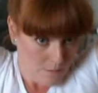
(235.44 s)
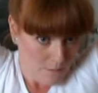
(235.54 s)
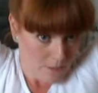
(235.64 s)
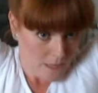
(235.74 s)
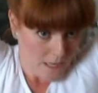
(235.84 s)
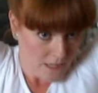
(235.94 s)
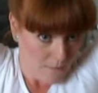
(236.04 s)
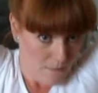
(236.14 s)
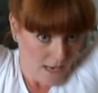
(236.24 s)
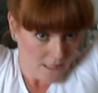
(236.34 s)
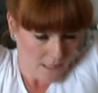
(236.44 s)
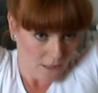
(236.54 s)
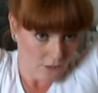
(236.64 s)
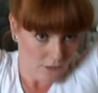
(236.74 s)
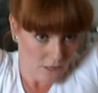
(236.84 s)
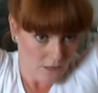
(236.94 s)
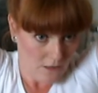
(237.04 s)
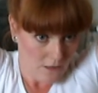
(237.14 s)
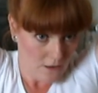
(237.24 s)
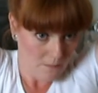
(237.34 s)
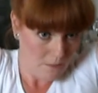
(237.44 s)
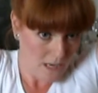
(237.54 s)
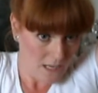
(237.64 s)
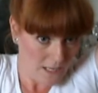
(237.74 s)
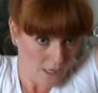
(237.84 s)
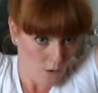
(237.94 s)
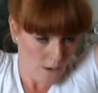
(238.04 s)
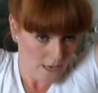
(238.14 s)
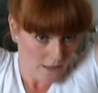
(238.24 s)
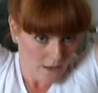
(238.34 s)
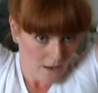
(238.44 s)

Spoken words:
people like the messy look, but I like it quite